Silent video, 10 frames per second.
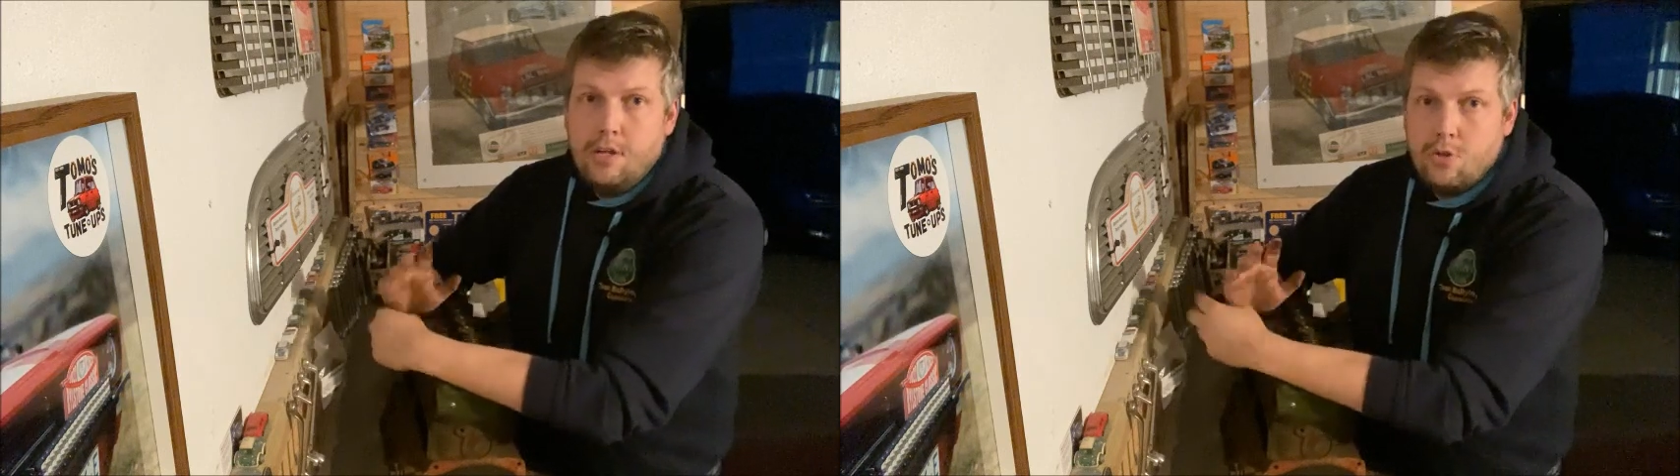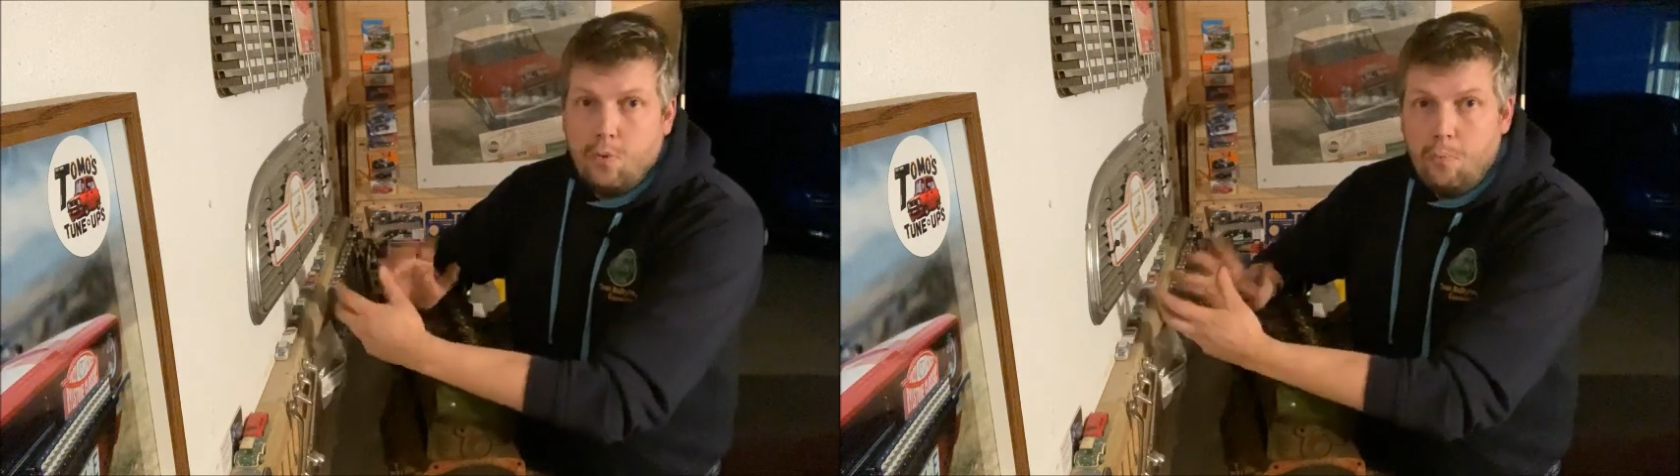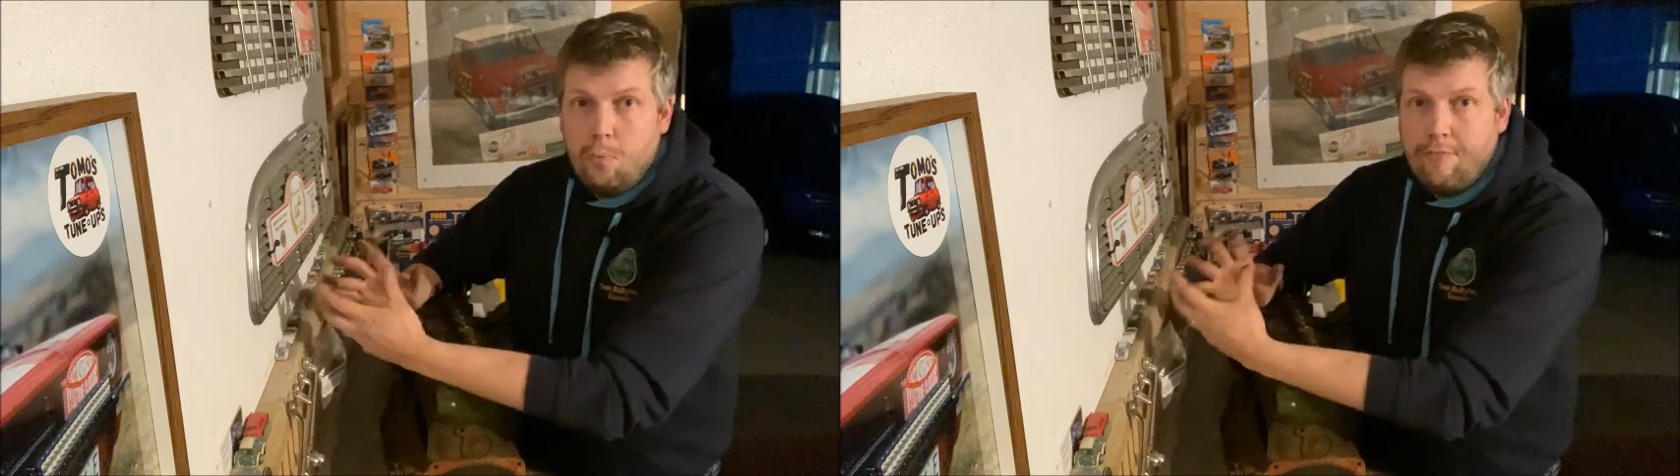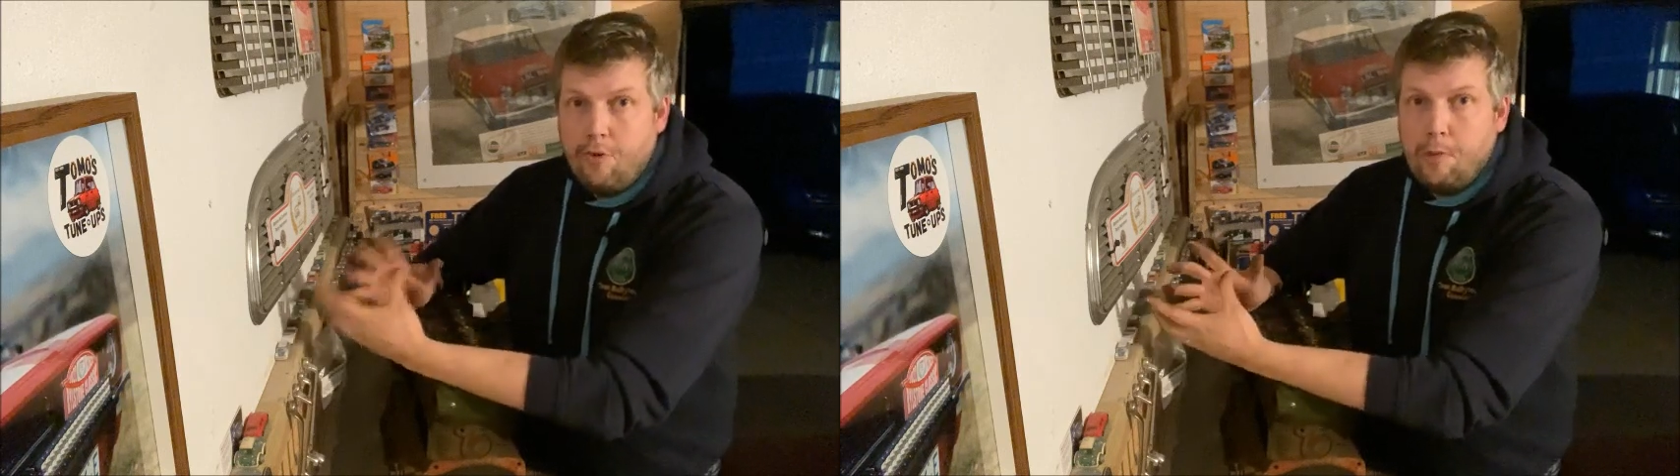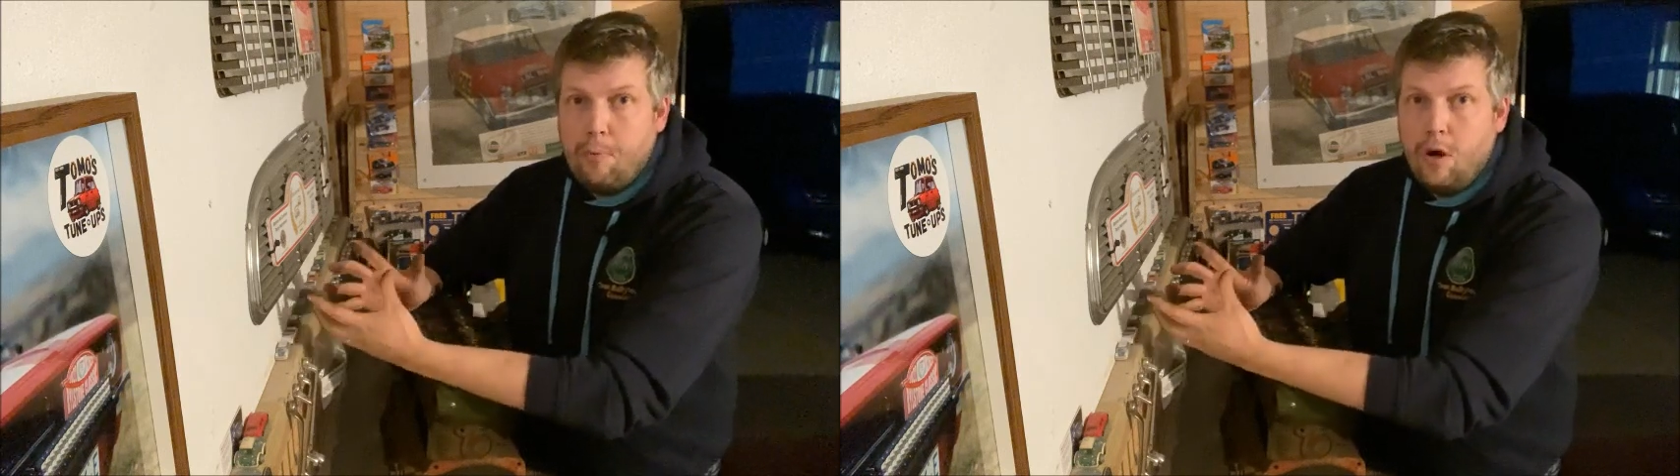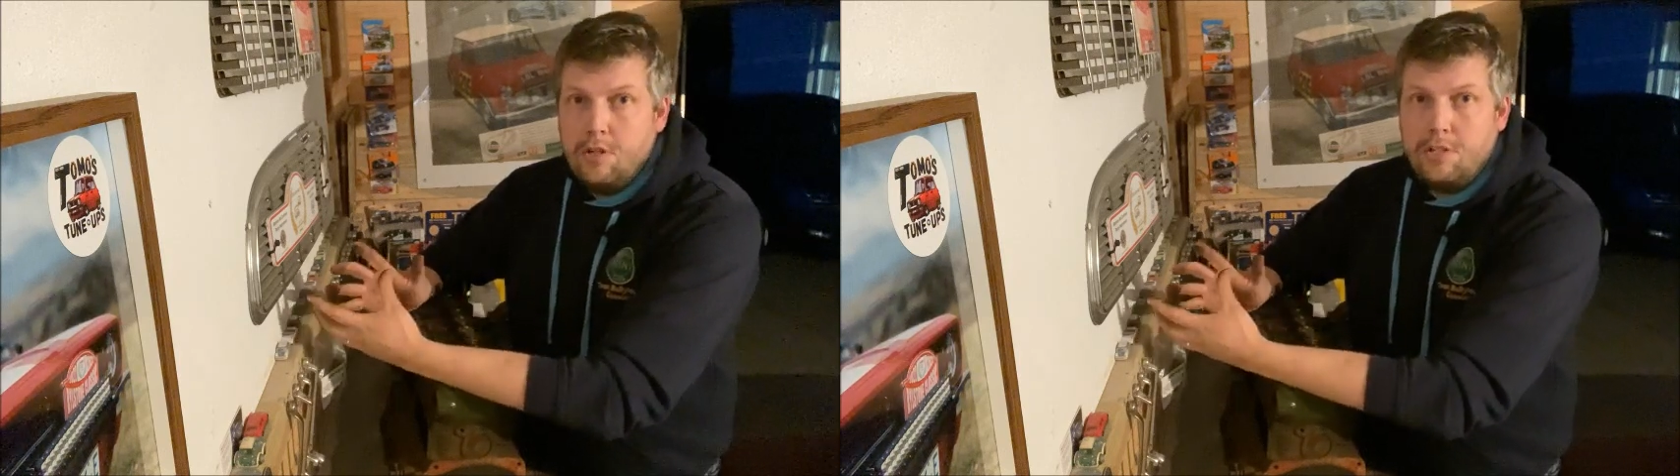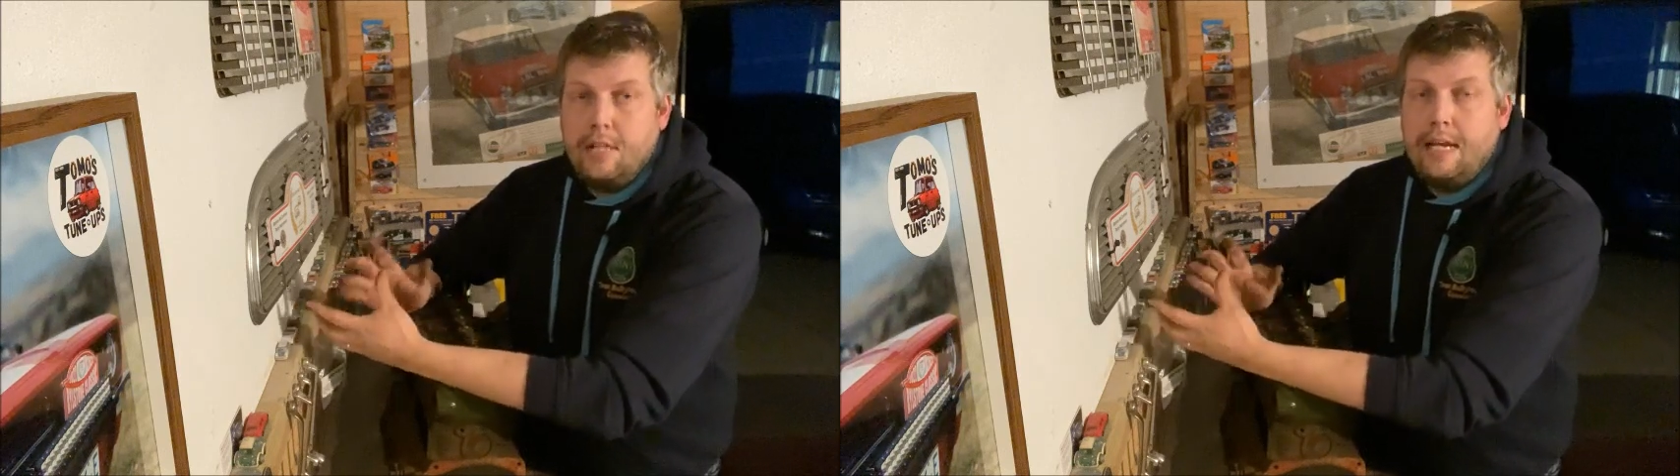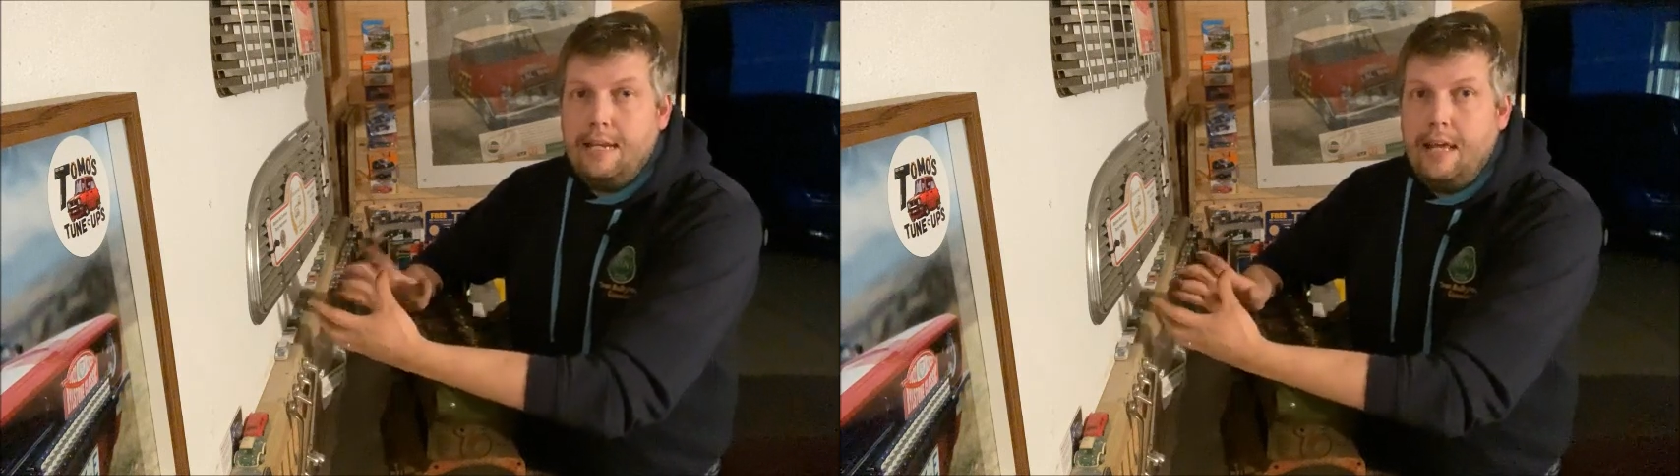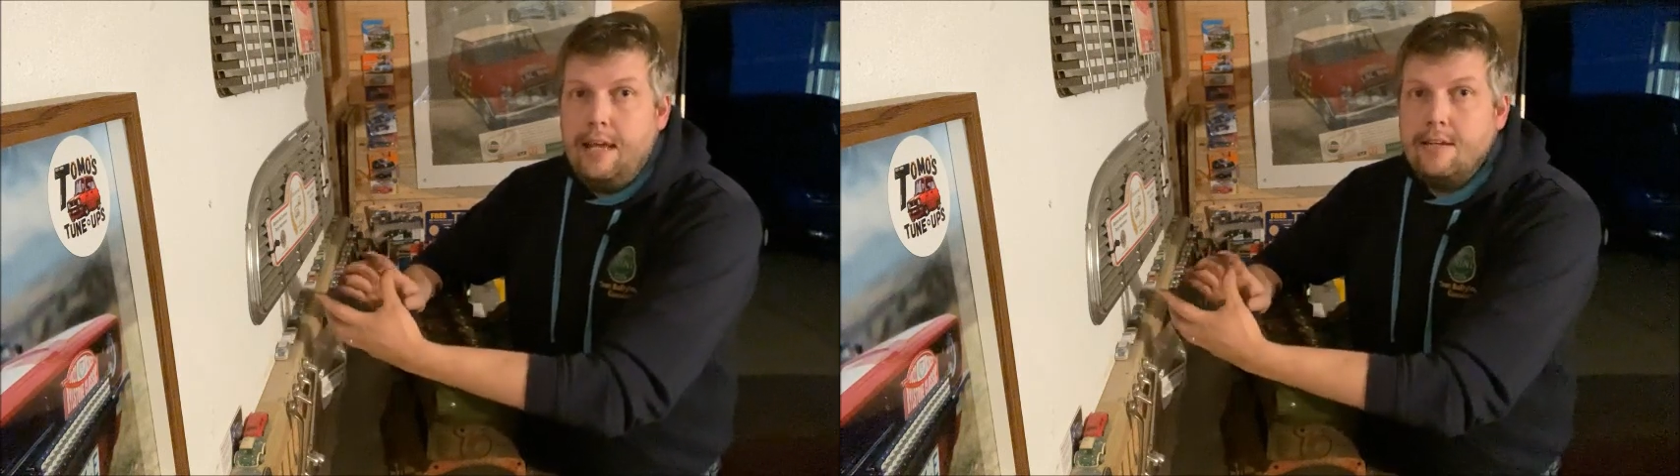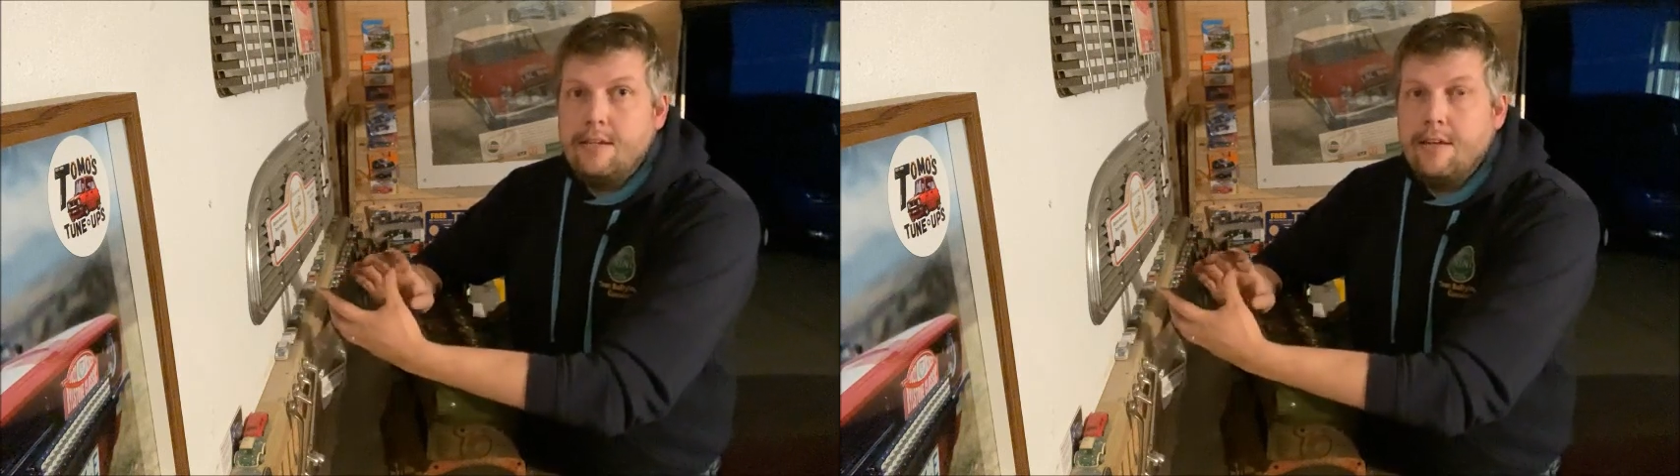So of all the parts that I
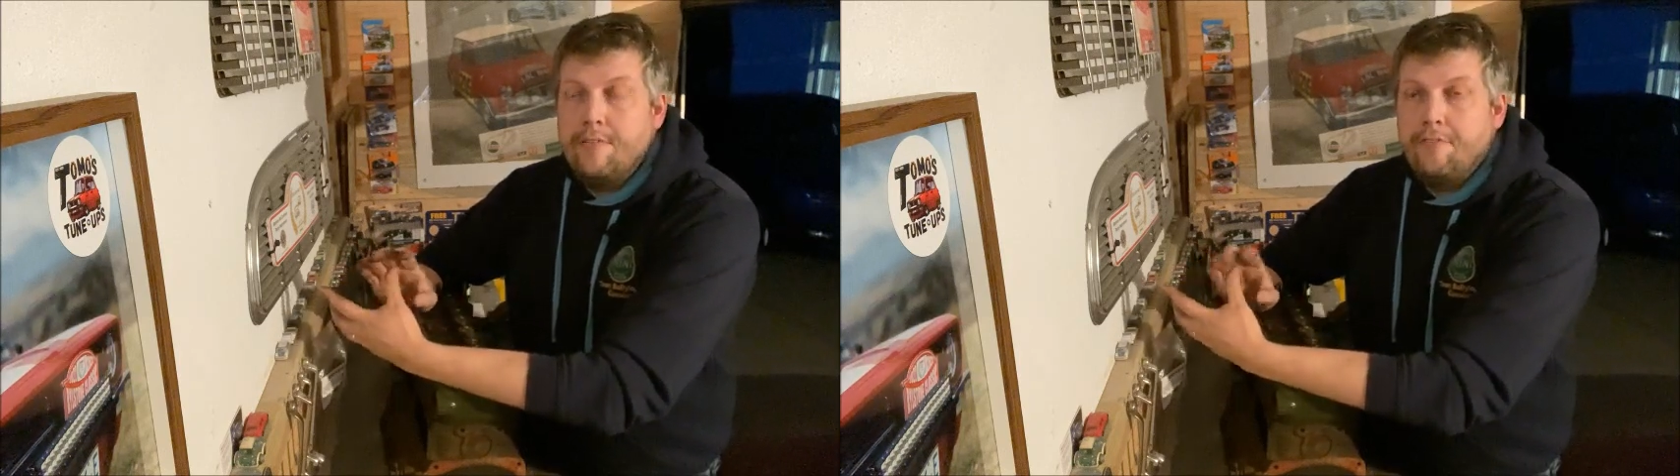need